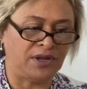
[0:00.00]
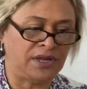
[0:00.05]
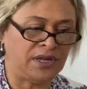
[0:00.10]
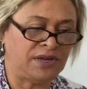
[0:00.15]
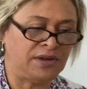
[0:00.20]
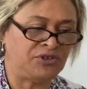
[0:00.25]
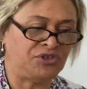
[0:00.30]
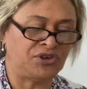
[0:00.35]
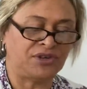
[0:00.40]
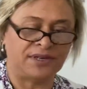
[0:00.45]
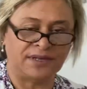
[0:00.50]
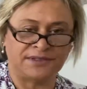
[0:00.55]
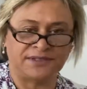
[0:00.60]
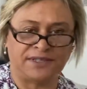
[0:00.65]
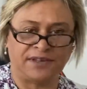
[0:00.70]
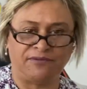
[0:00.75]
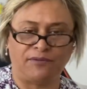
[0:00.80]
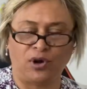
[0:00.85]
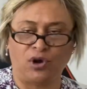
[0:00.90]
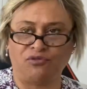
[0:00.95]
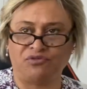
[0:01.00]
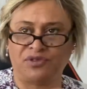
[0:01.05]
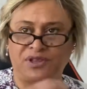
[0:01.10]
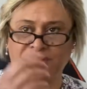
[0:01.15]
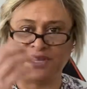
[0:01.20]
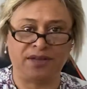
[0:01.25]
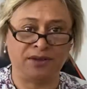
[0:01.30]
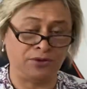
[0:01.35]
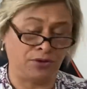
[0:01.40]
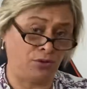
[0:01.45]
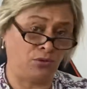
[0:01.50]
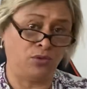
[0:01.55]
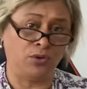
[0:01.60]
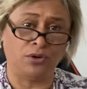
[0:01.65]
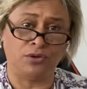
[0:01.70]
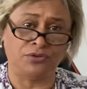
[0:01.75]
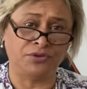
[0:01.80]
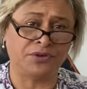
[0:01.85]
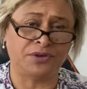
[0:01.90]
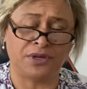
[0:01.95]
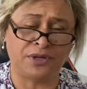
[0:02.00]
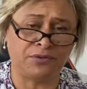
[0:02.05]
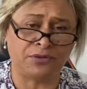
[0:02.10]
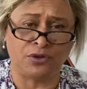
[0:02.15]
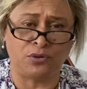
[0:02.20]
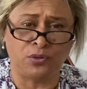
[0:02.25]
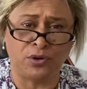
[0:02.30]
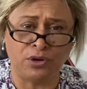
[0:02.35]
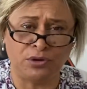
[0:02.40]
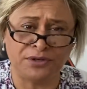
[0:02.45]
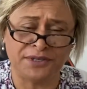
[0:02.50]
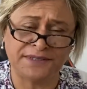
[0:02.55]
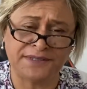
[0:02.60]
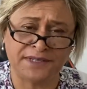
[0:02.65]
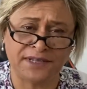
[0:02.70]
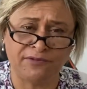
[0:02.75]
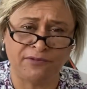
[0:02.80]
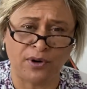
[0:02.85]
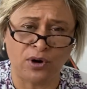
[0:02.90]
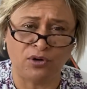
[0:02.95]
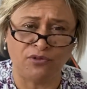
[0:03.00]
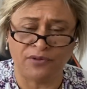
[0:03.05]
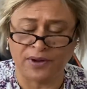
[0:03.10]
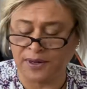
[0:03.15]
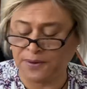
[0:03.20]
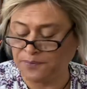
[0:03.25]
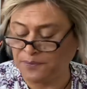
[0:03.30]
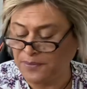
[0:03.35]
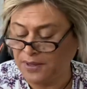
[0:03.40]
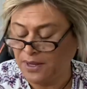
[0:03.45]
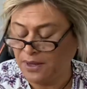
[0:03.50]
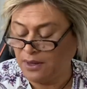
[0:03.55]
energy has evolved, the world is evolving,